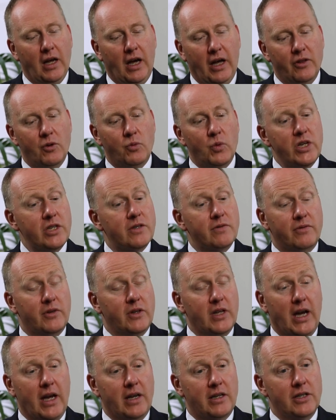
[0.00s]
And the reason for
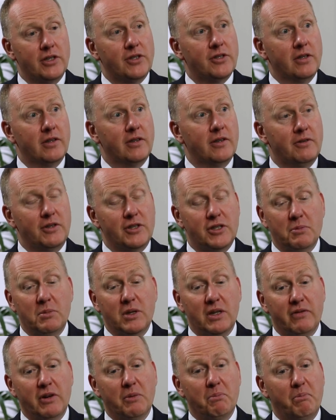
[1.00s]
that is that there is a
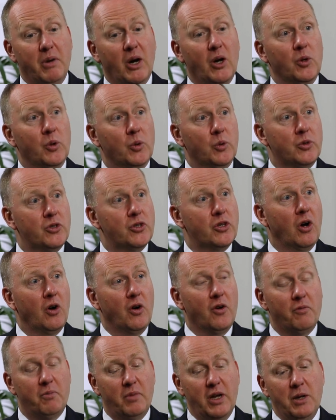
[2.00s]
bit of a bulge
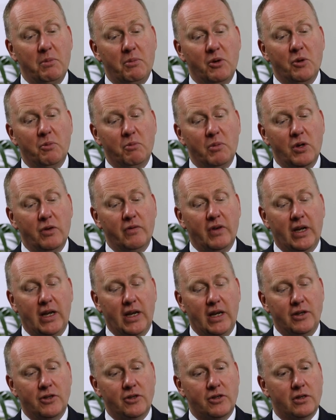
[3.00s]
of people moving
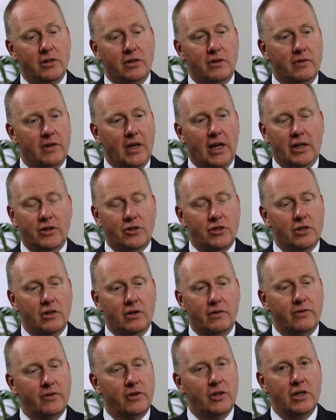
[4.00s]
into that sort
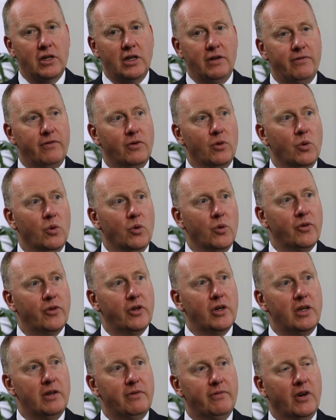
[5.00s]
of 34,
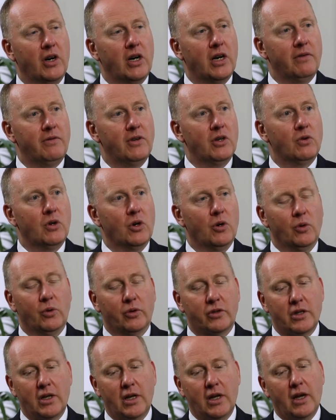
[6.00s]

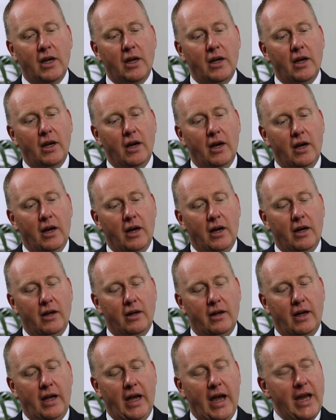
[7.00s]
35-year-old
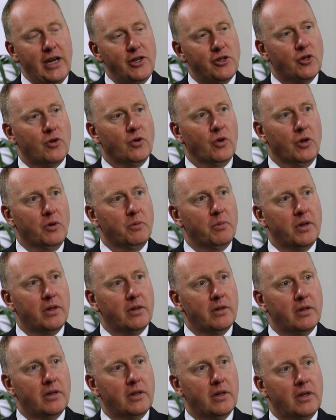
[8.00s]
age group,
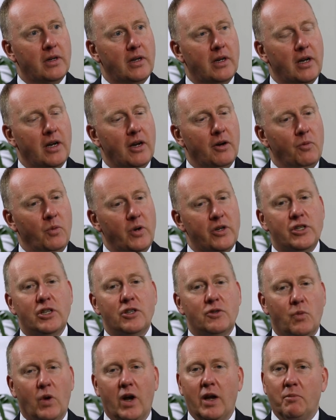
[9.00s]
which
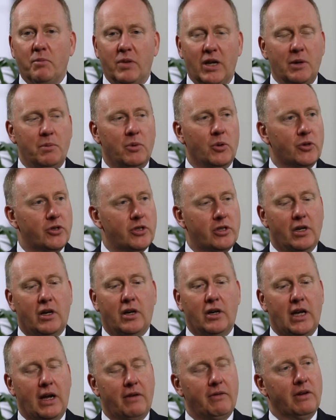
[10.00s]
is when people
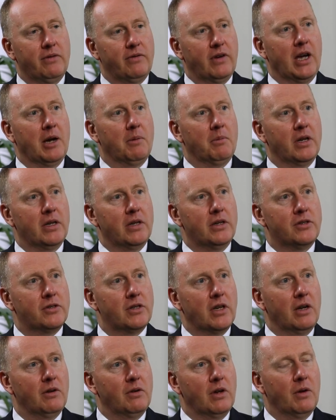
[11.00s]
start having
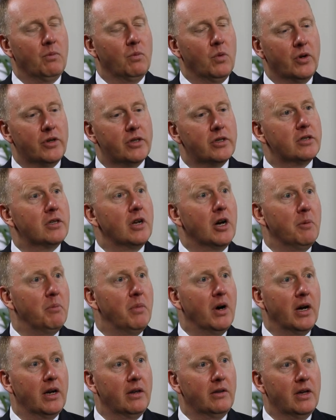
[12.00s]
families and want to start
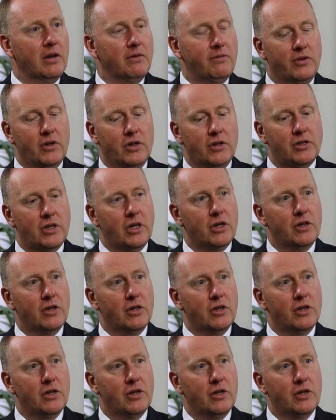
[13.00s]
buying their first